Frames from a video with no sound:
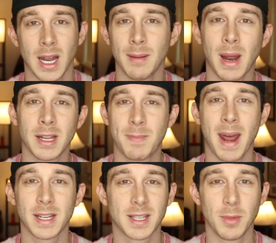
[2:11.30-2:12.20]
And I'm not as
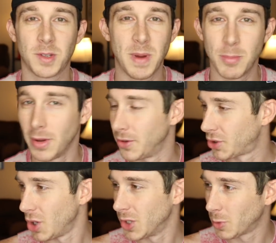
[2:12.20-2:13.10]
bad as some of those people on the
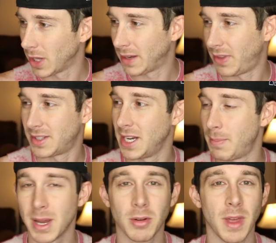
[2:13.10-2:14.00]
shows where like if they see a
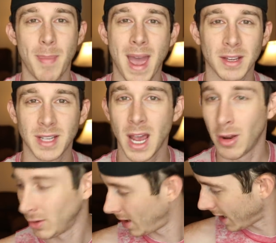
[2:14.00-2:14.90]
pickle, they pass out.